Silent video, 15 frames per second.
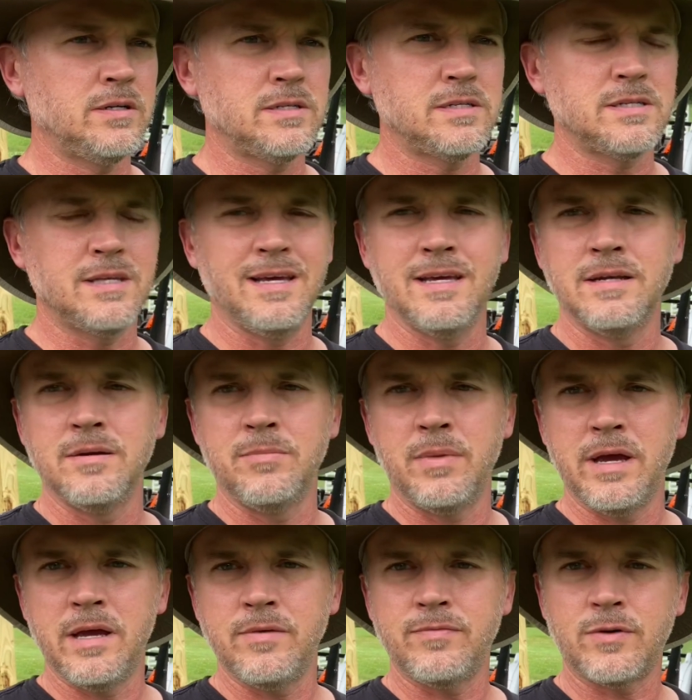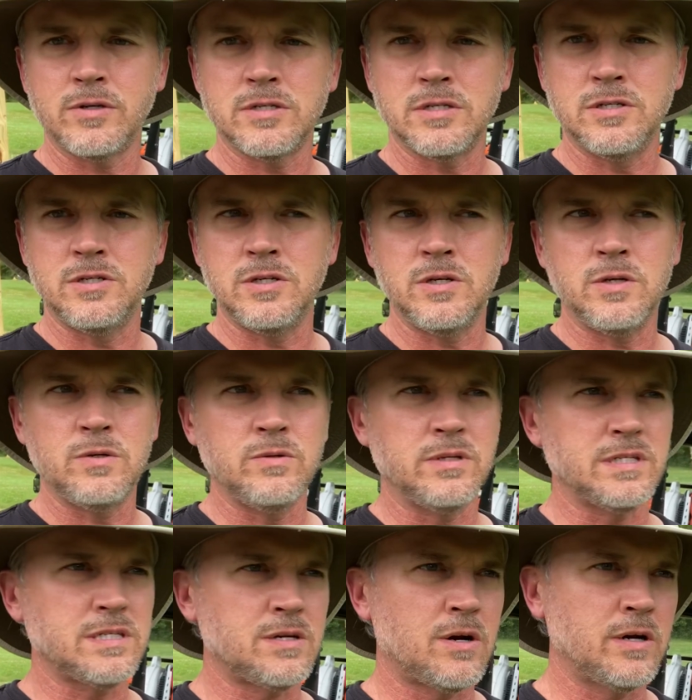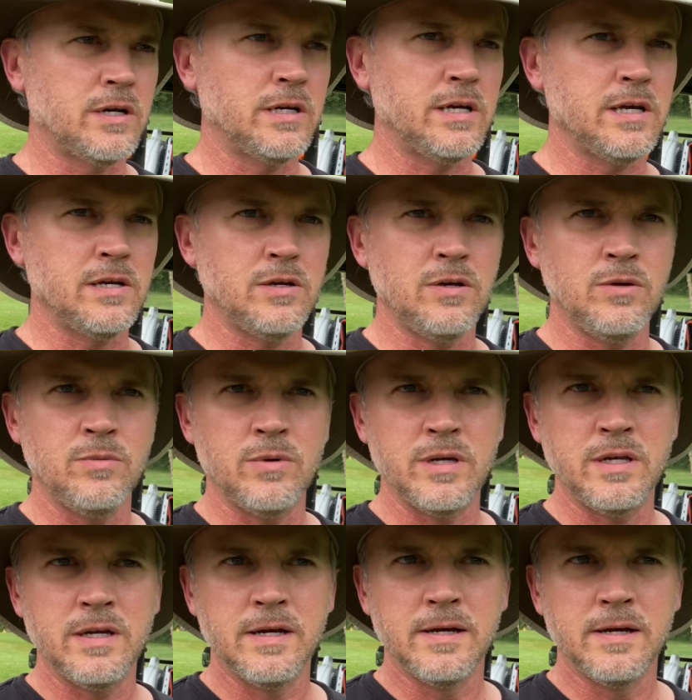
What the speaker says: It's the end of May, 1st of June. It's starting to get humid.